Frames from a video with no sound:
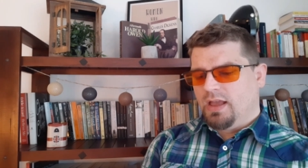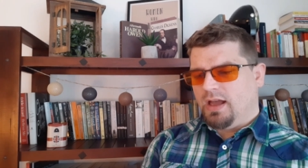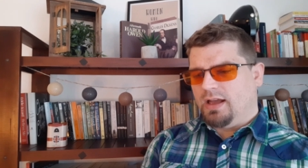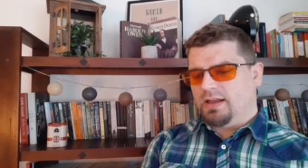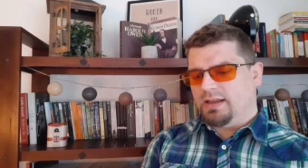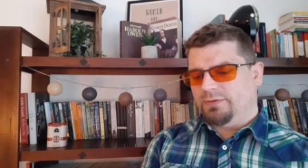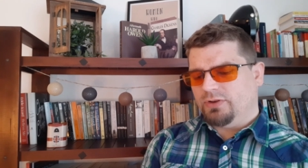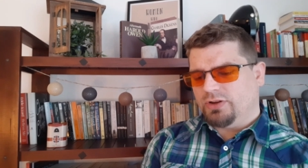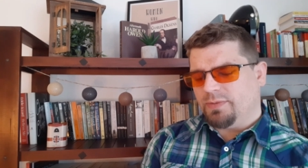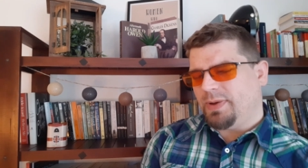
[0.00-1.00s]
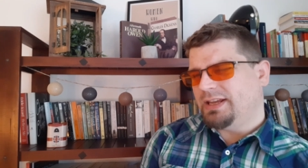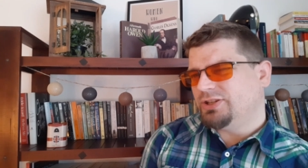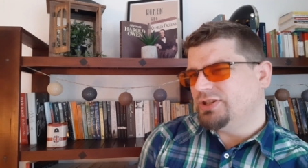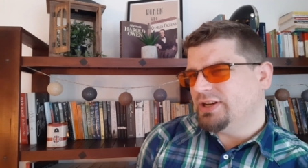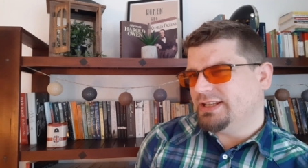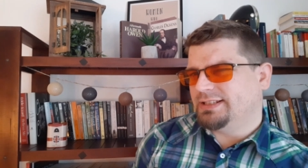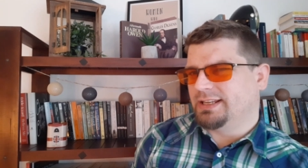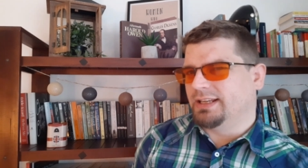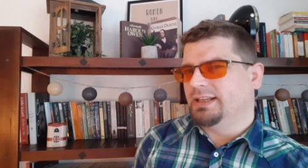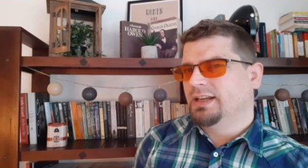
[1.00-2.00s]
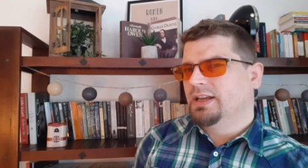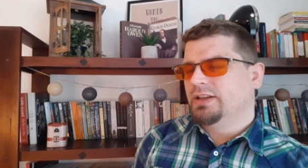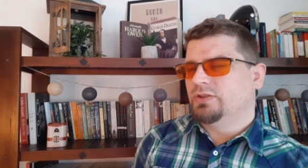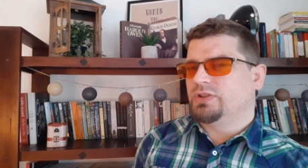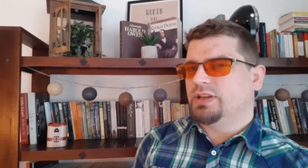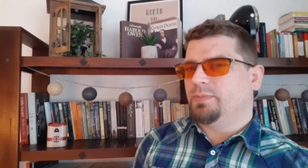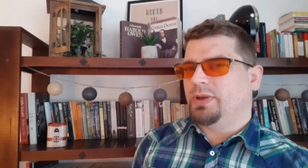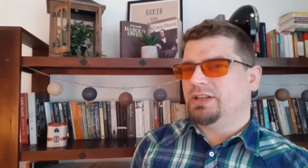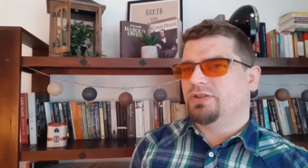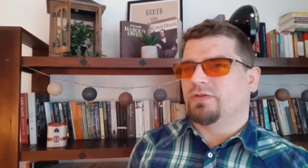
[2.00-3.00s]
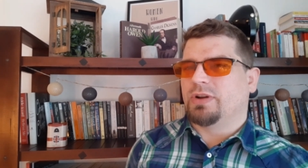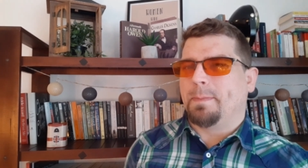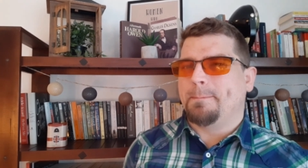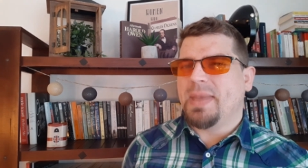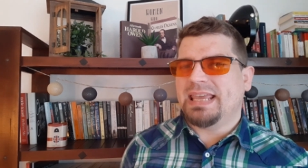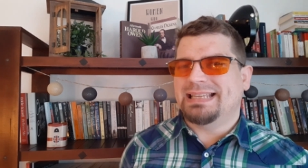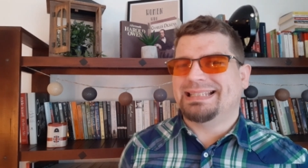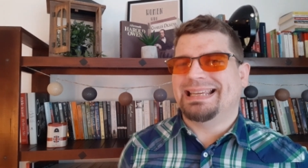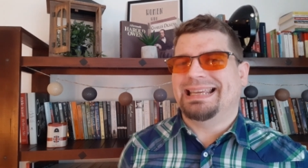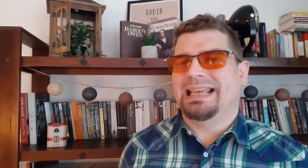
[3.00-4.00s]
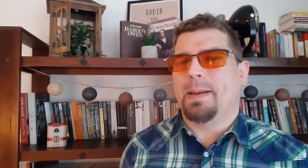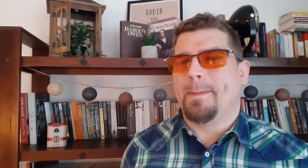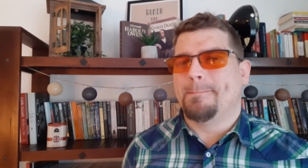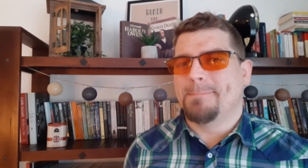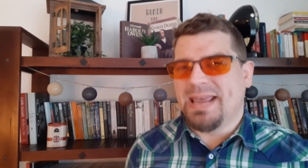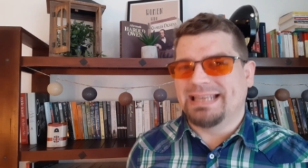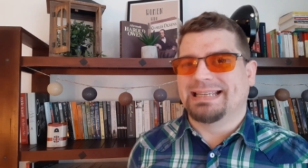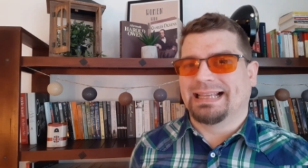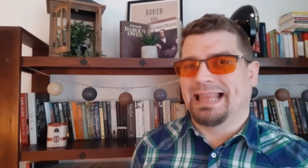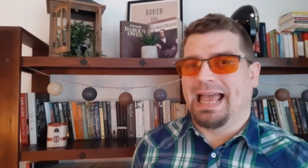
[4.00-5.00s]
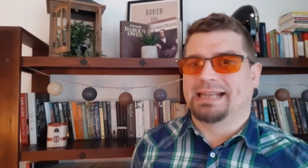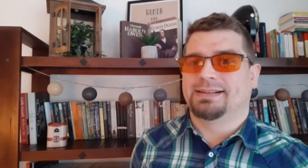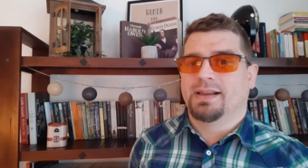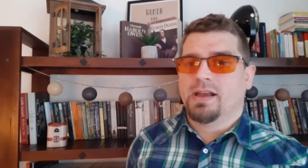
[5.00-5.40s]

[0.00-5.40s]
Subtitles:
If you look at page 90, you'll see a picture of an amazing, amazing lad.